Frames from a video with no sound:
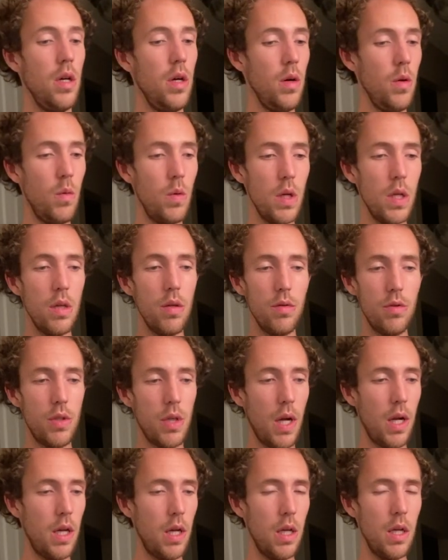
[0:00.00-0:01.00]
What are you
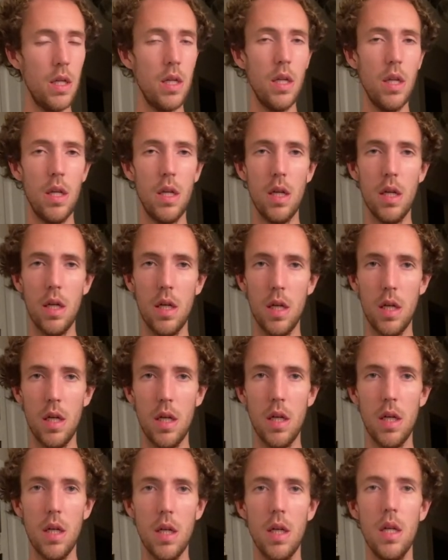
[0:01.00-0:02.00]
trying to
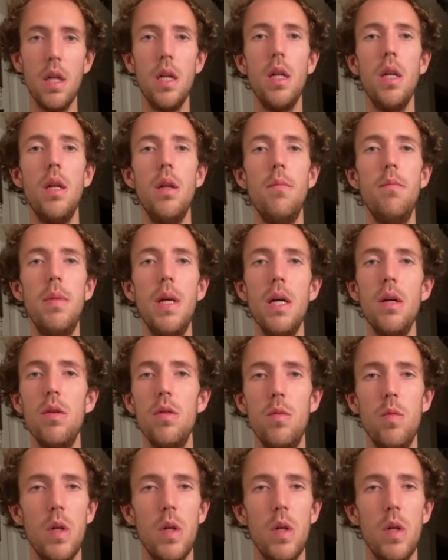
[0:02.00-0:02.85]
build?